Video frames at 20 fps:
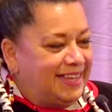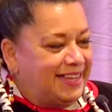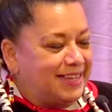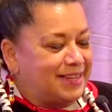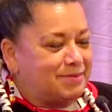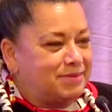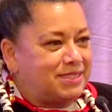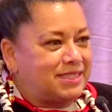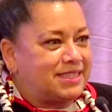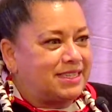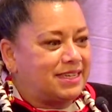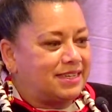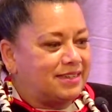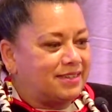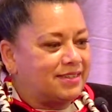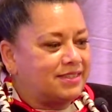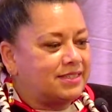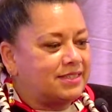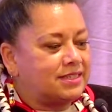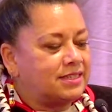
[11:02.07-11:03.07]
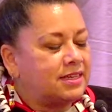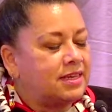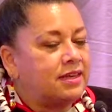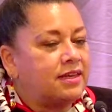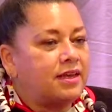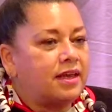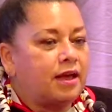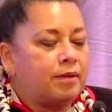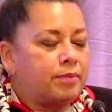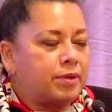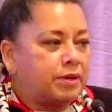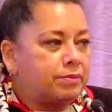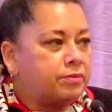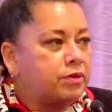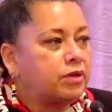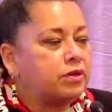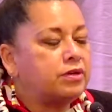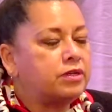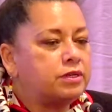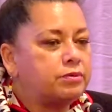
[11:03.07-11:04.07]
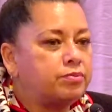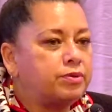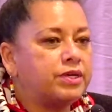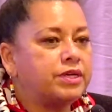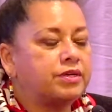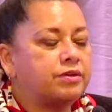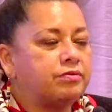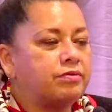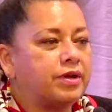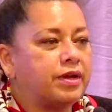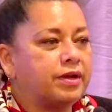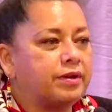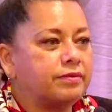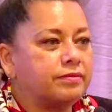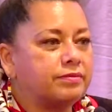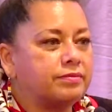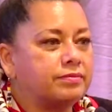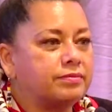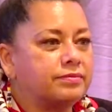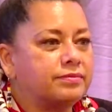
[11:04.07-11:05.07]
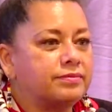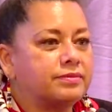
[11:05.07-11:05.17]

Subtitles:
upstairs. But I'm not going to bring it around.